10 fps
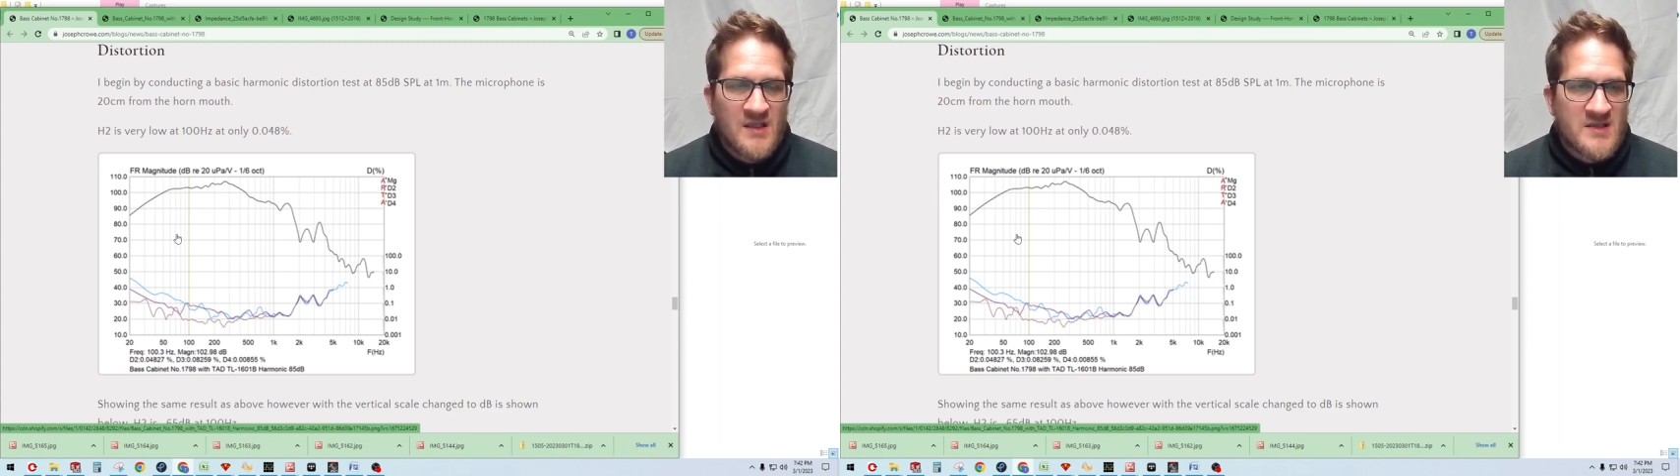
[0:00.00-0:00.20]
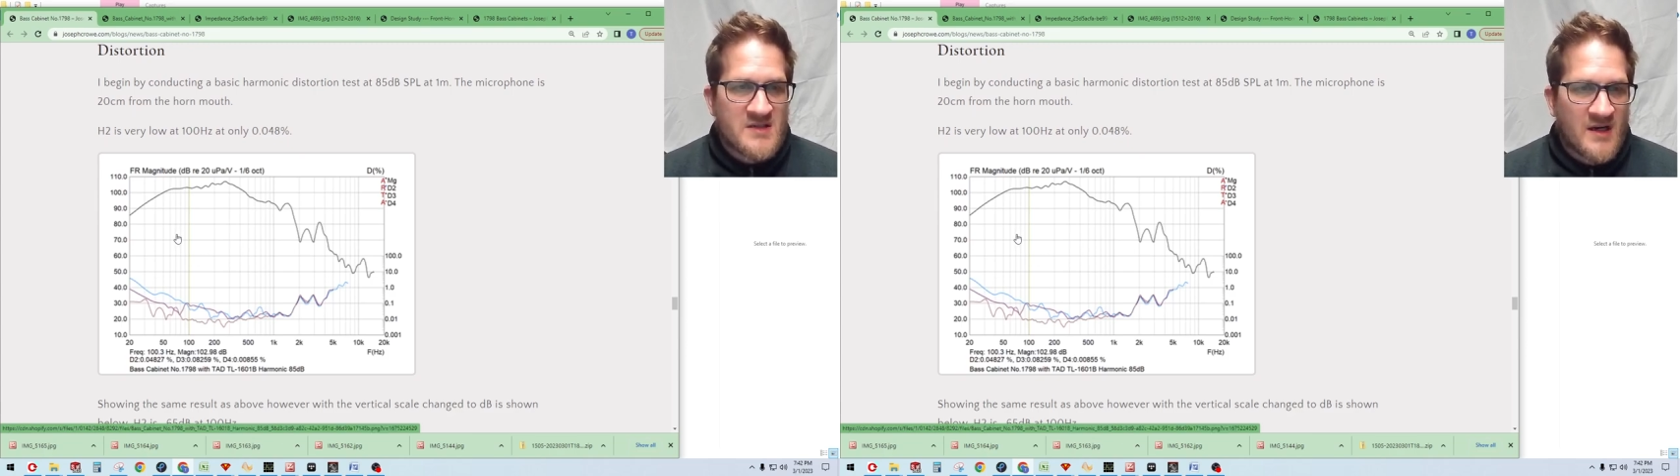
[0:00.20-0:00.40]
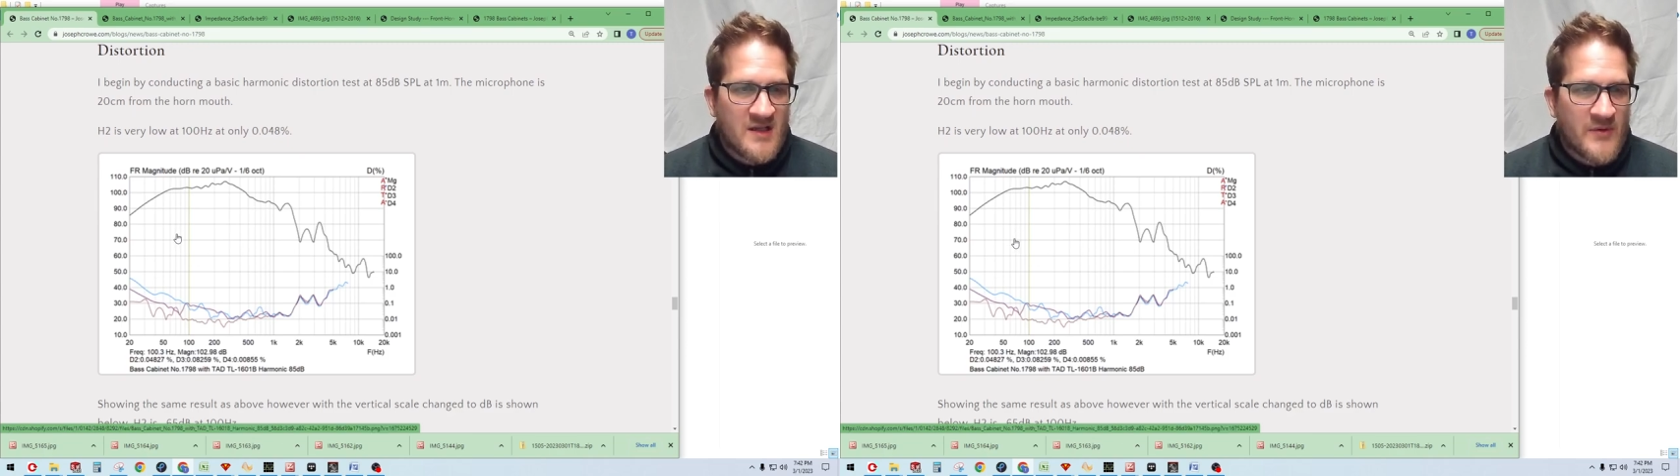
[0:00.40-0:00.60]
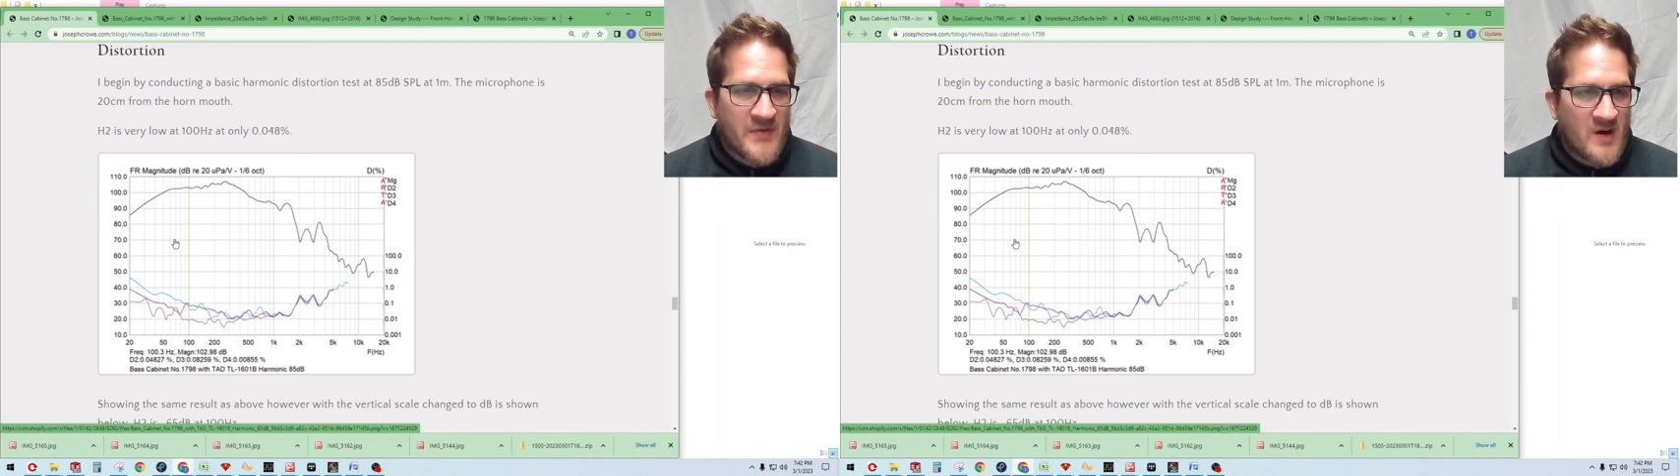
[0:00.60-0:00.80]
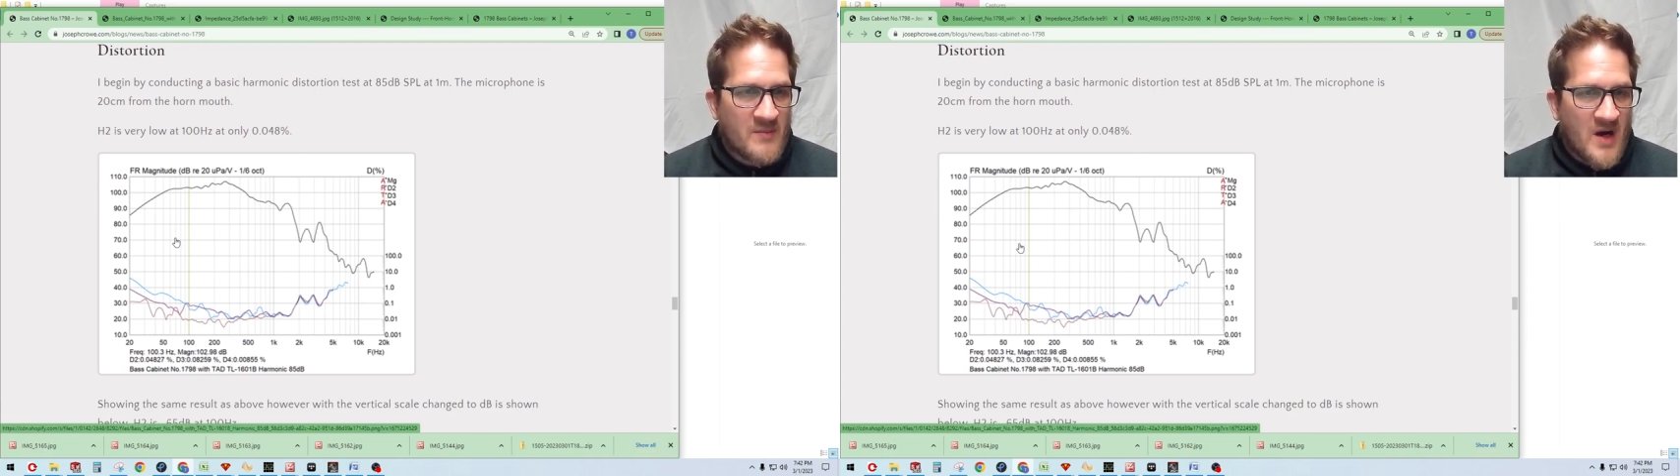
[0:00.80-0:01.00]
starting with
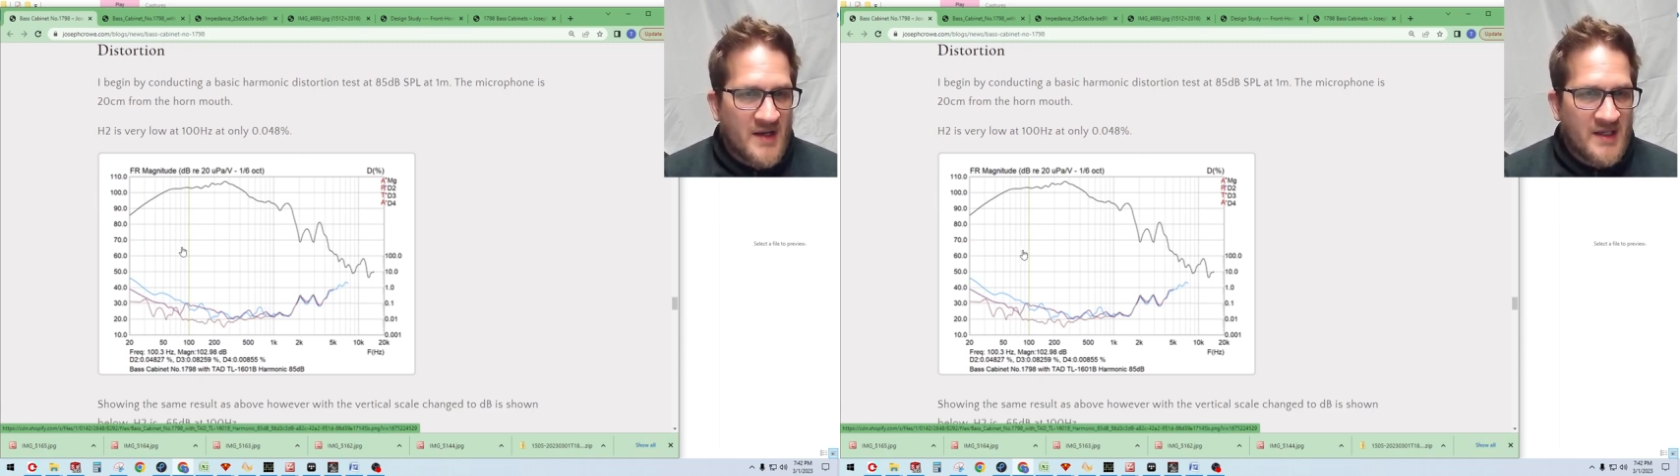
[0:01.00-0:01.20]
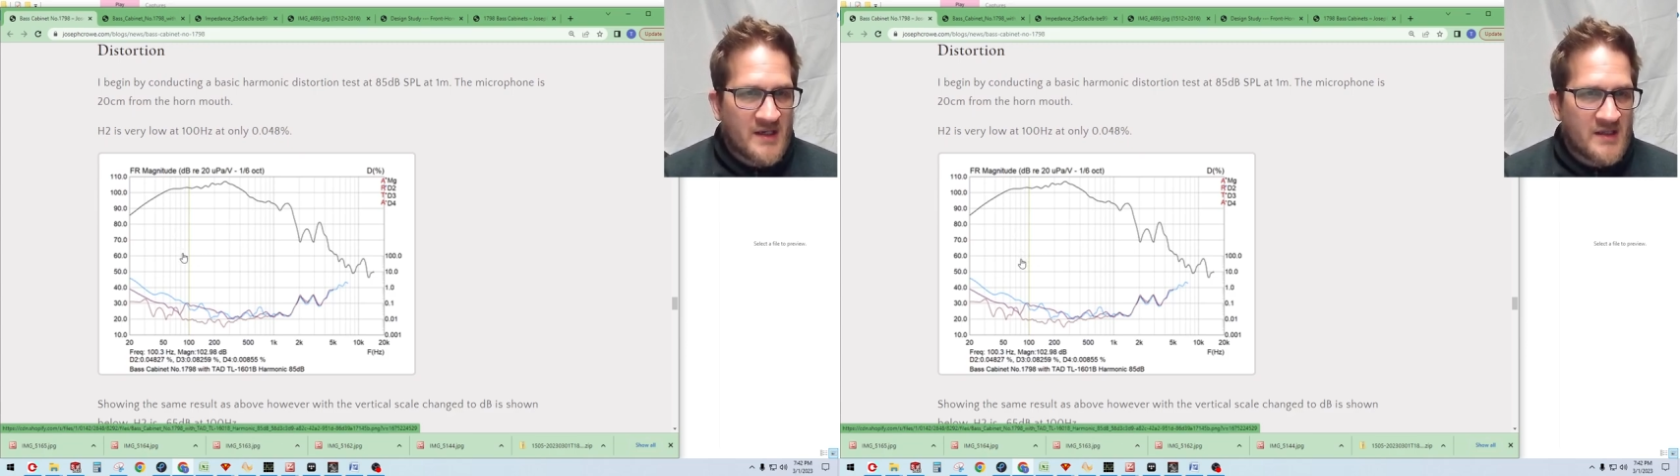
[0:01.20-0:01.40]
harmonic,